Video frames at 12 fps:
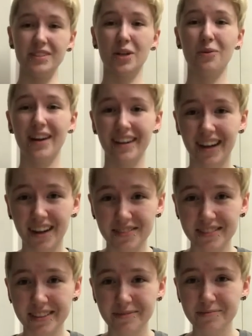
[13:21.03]
Quite
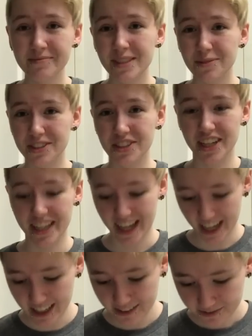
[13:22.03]
often, which I
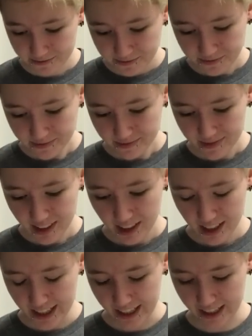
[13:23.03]
hate.
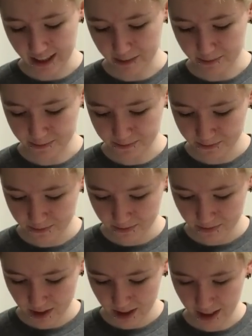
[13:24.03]

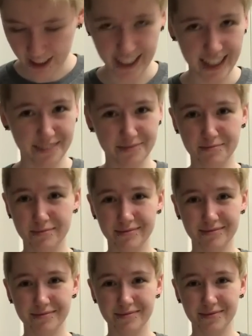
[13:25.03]
I hate
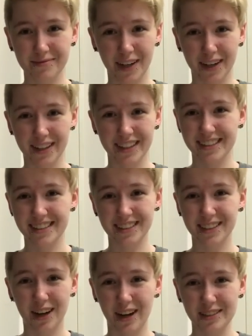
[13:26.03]
violence
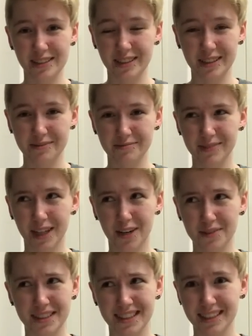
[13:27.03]
and
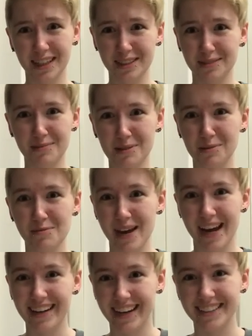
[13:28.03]
obviously causing people
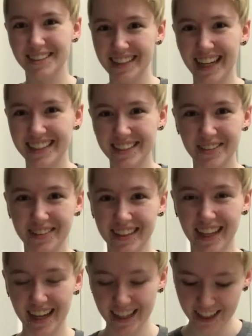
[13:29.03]
pain. I don't like
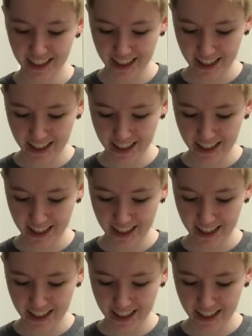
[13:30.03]
doing that.